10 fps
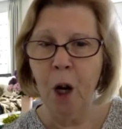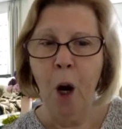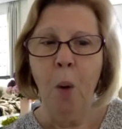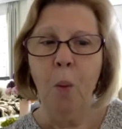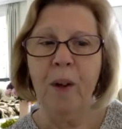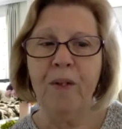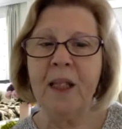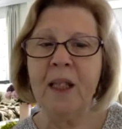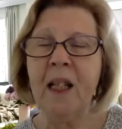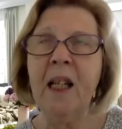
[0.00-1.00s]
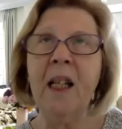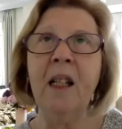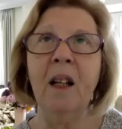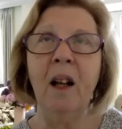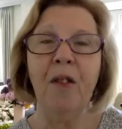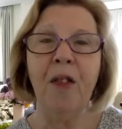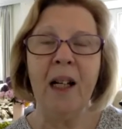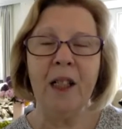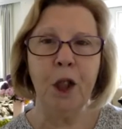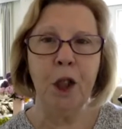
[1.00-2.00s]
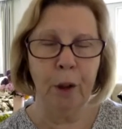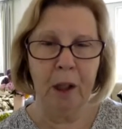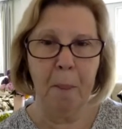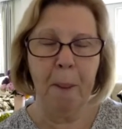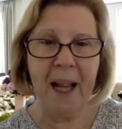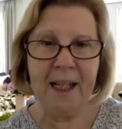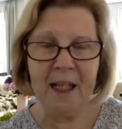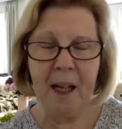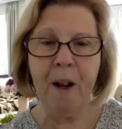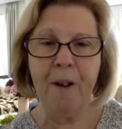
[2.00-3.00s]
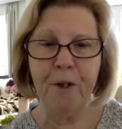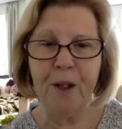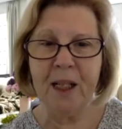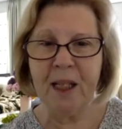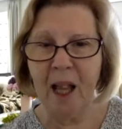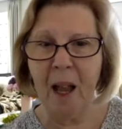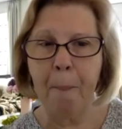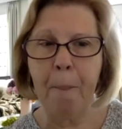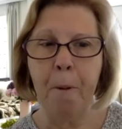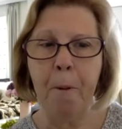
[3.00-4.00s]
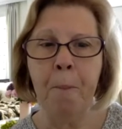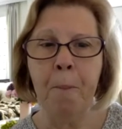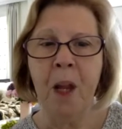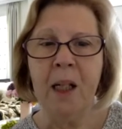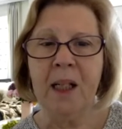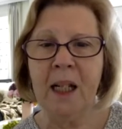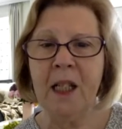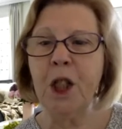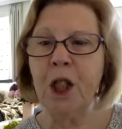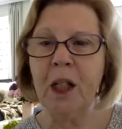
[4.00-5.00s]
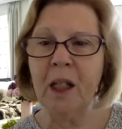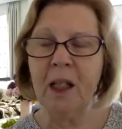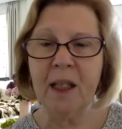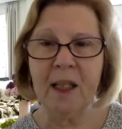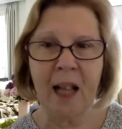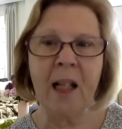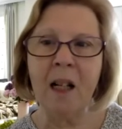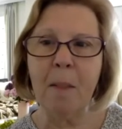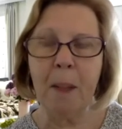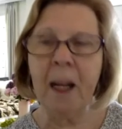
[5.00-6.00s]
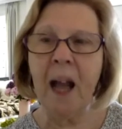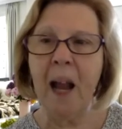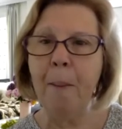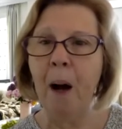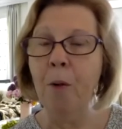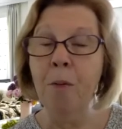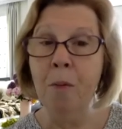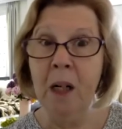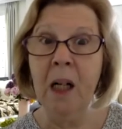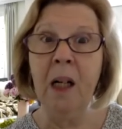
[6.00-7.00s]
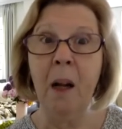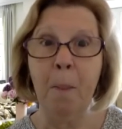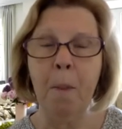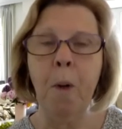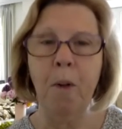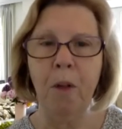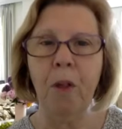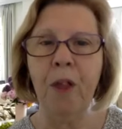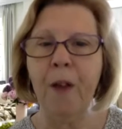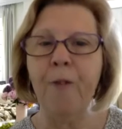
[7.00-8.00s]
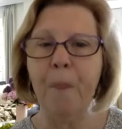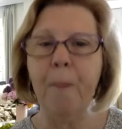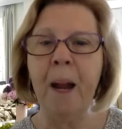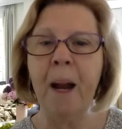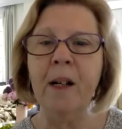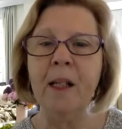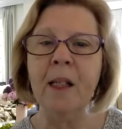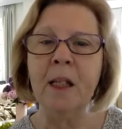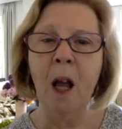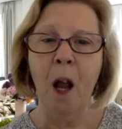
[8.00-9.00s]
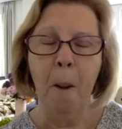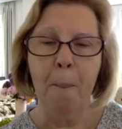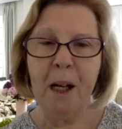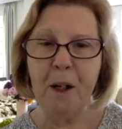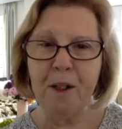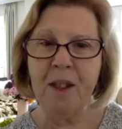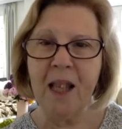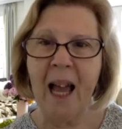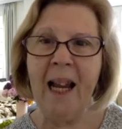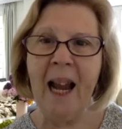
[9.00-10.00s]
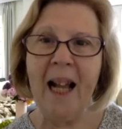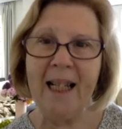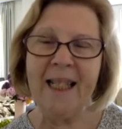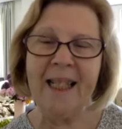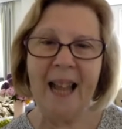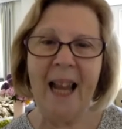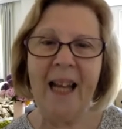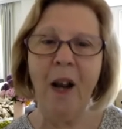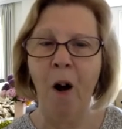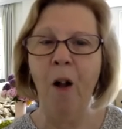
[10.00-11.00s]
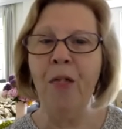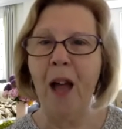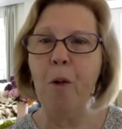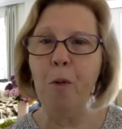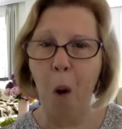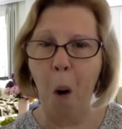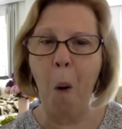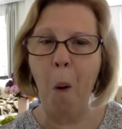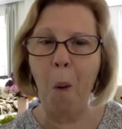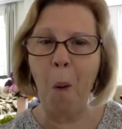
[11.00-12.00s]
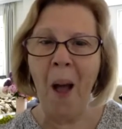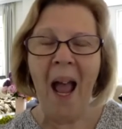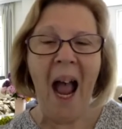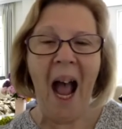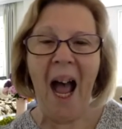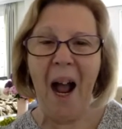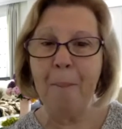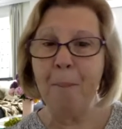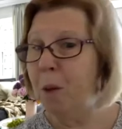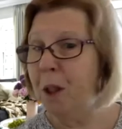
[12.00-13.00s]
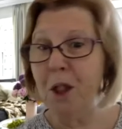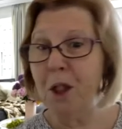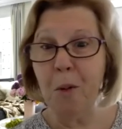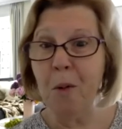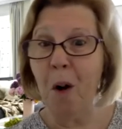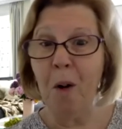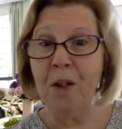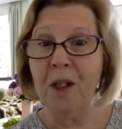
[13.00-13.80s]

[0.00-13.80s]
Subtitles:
We've seen that during the pandemic, for example, teaching suddenly became a really important thing for parents, because they had to take on that role, which is a role that